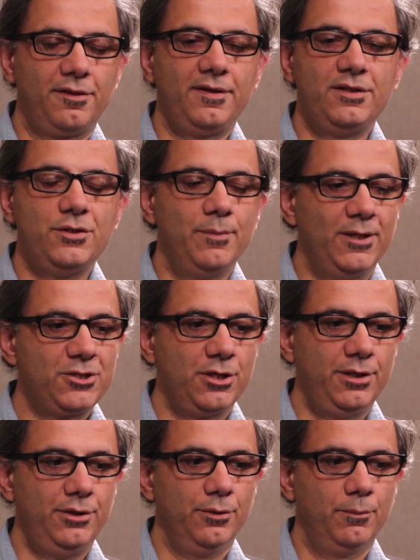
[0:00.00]
the things you
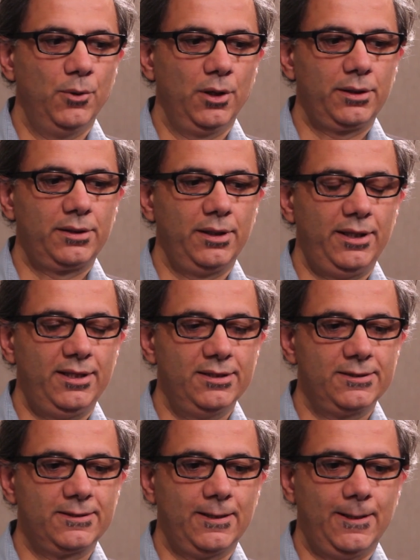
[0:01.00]
mentioned in your book
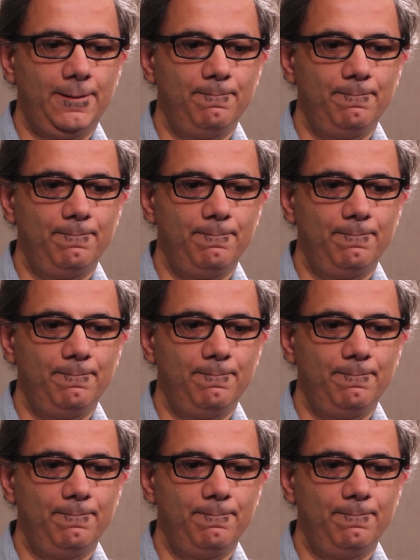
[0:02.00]
is